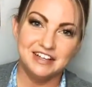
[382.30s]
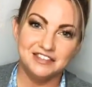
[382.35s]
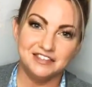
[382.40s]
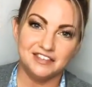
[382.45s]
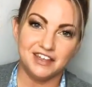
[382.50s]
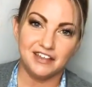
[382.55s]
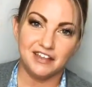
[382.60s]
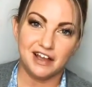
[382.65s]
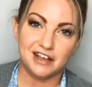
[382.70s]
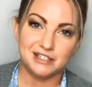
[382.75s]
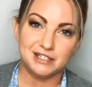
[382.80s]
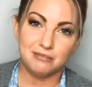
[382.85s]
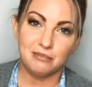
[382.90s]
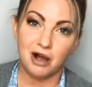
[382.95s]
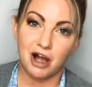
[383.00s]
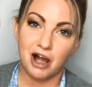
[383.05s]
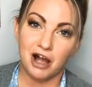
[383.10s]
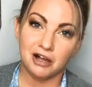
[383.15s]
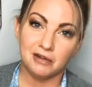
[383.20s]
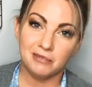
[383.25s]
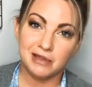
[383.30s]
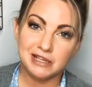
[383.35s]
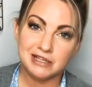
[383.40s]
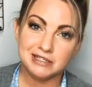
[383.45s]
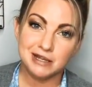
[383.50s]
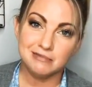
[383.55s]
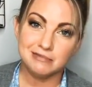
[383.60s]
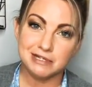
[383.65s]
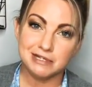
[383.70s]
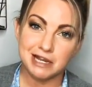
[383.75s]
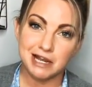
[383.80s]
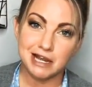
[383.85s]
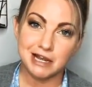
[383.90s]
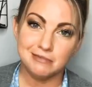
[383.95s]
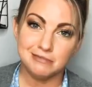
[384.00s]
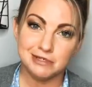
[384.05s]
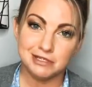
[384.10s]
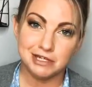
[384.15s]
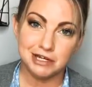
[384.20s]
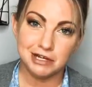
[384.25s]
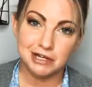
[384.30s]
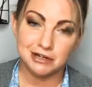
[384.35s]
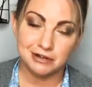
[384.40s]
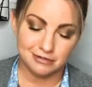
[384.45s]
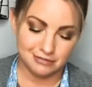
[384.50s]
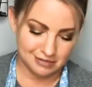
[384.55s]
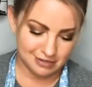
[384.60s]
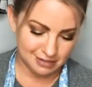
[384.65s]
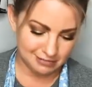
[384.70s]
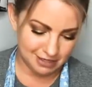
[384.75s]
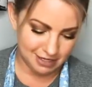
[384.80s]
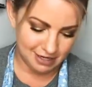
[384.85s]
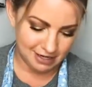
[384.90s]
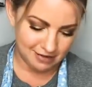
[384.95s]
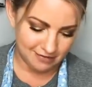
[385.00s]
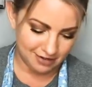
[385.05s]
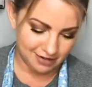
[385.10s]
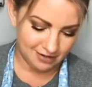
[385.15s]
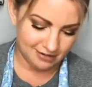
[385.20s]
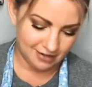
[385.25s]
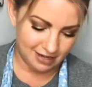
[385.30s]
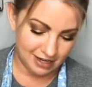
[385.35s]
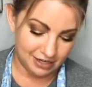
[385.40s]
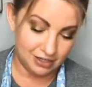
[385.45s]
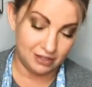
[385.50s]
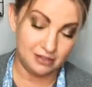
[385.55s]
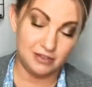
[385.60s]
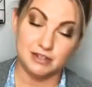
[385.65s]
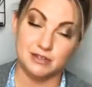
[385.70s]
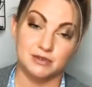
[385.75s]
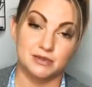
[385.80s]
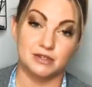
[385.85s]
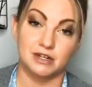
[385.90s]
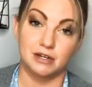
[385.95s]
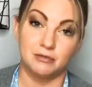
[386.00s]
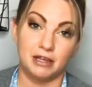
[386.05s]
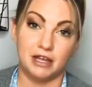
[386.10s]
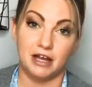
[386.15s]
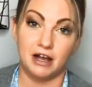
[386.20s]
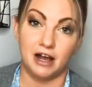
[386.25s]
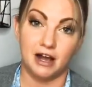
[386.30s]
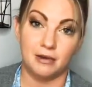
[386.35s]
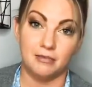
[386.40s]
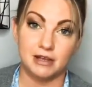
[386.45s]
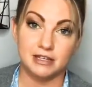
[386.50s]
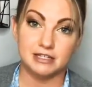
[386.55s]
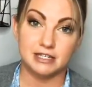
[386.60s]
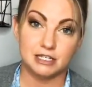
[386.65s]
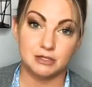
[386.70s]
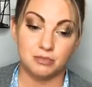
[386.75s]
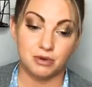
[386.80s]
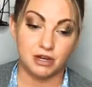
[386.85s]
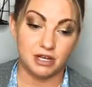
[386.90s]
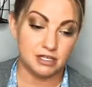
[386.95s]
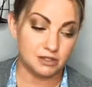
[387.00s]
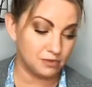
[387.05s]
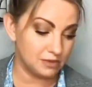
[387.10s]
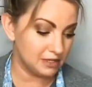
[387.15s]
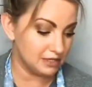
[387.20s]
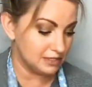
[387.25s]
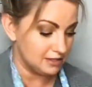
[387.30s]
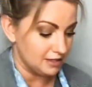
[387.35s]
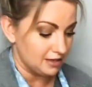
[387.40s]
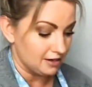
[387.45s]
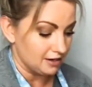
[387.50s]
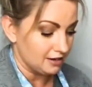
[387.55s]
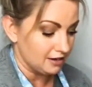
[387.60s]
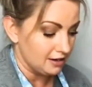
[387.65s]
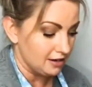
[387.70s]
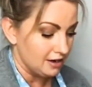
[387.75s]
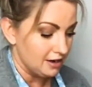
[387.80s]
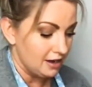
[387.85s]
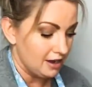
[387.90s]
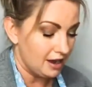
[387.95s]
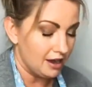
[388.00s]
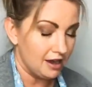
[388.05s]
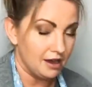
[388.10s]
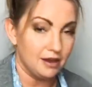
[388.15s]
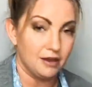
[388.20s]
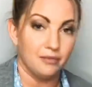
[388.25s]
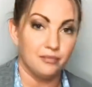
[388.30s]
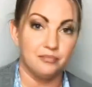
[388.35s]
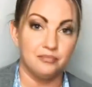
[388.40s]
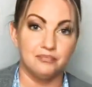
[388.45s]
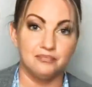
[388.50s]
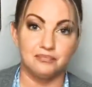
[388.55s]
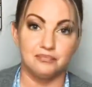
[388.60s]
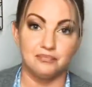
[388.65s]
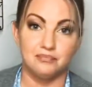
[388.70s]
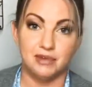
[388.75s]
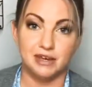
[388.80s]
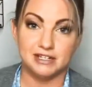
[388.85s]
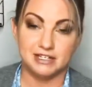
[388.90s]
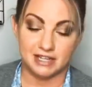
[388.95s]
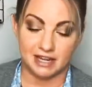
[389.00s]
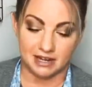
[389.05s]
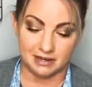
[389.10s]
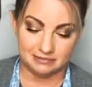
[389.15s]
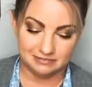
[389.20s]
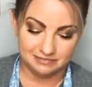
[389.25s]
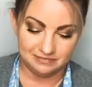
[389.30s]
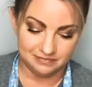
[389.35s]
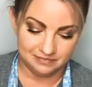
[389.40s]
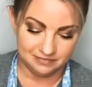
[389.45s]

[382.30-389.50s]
They like to mock me sometimes, you know, it's whenever. I knew this was going to be a hot mess express when it's their bedtime.